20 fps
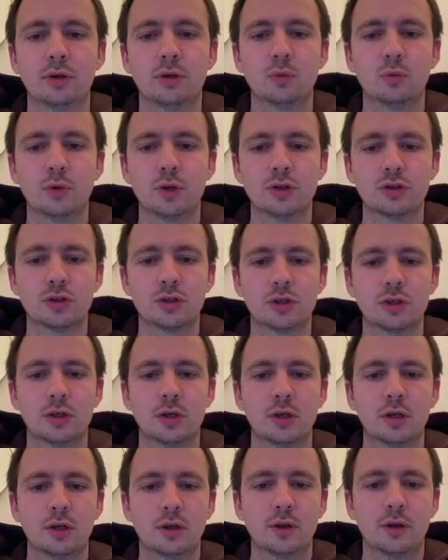in which
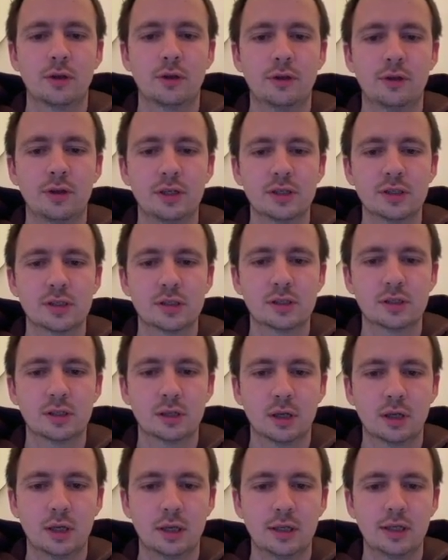this
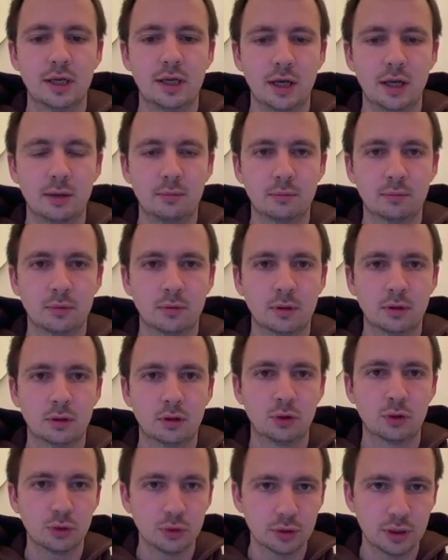game
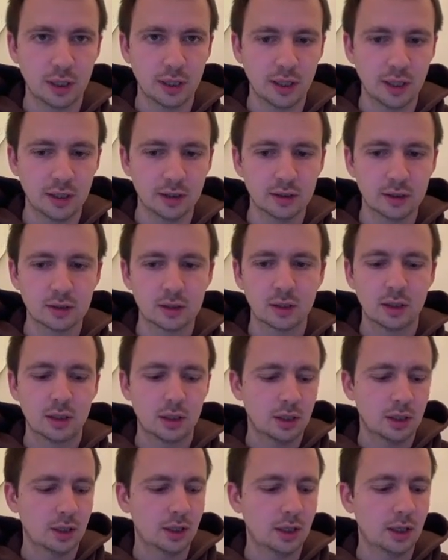could end.
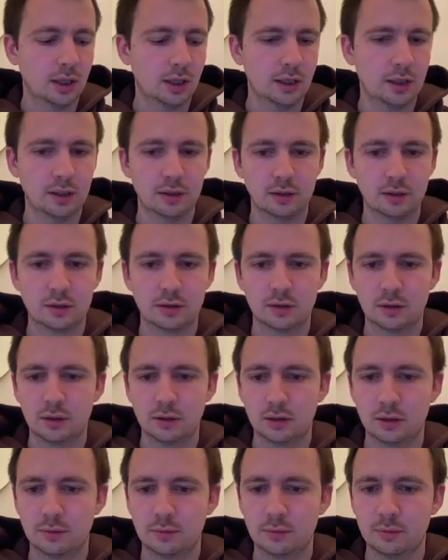And
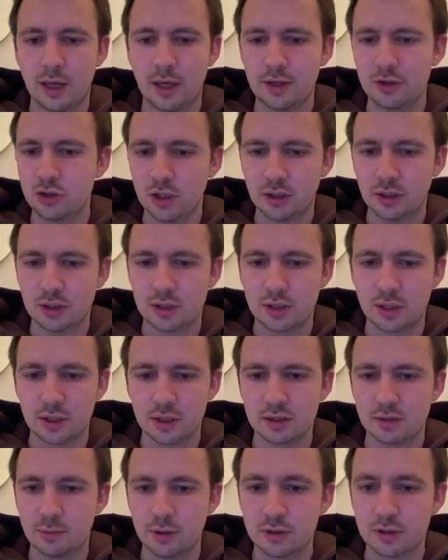I checked the
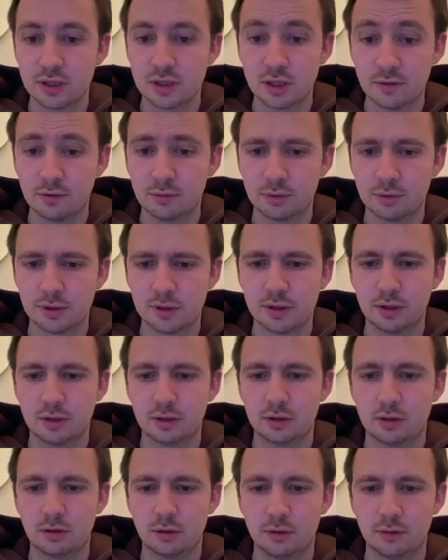stats, about
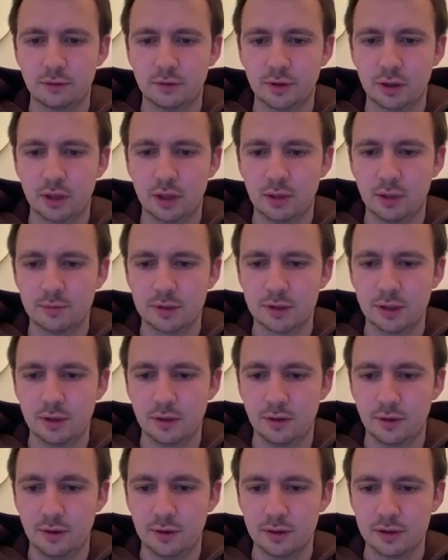7% of the games
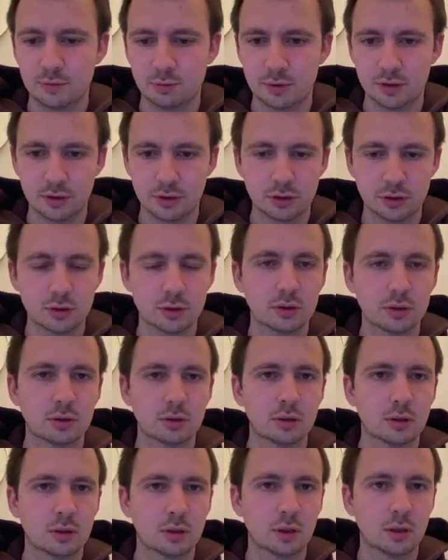in this position
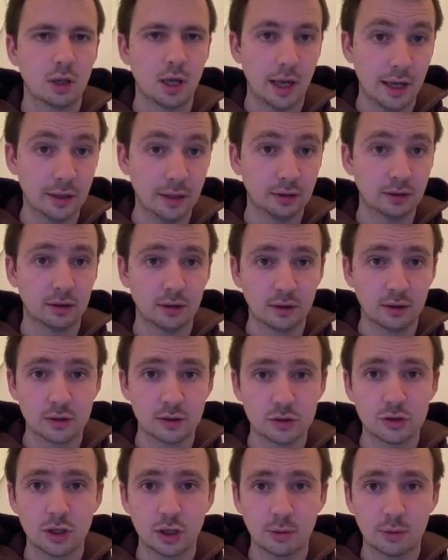and in
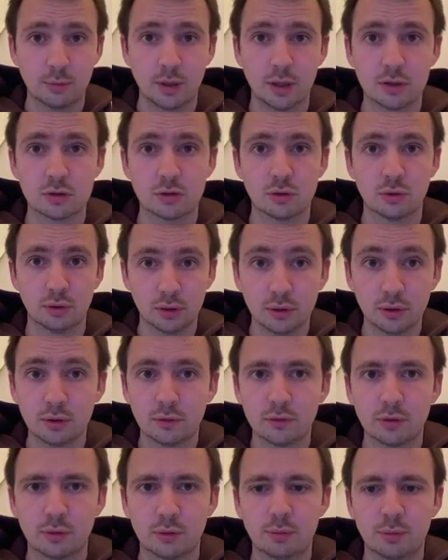this checkmate. So a lot
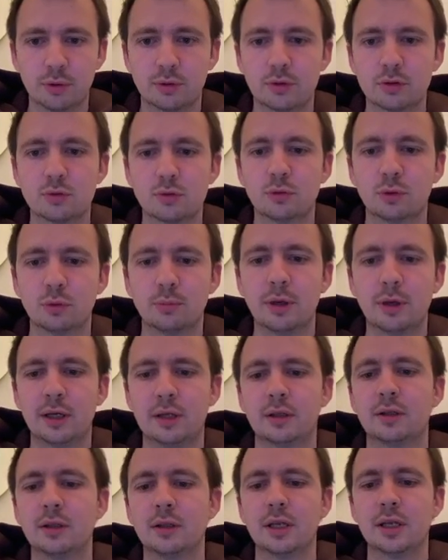of your opponents will make
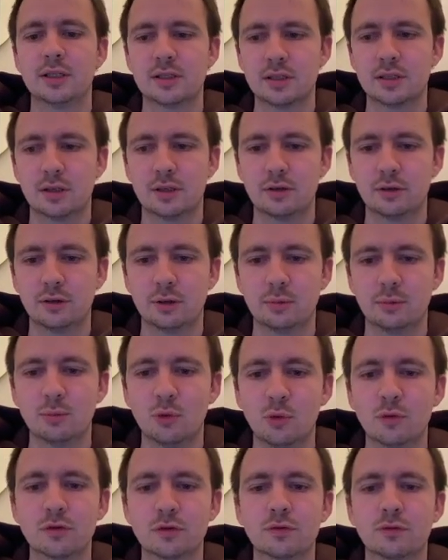the necessary
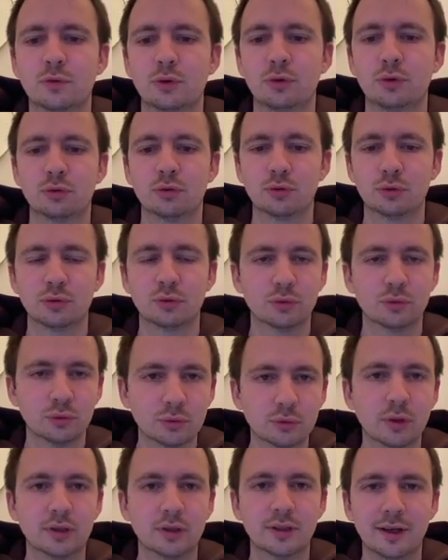moves for you to
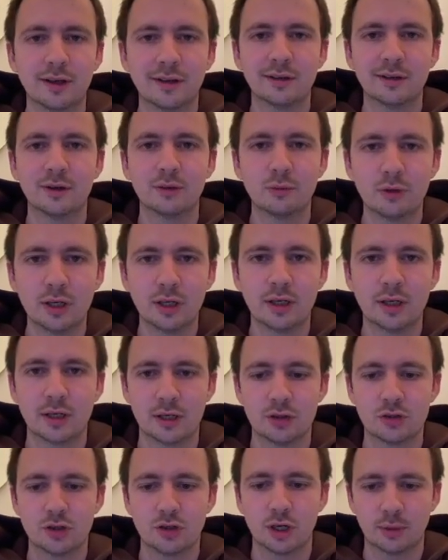attain a really
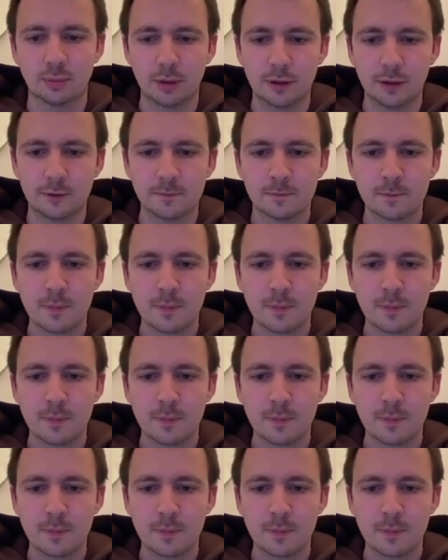nice checkmate.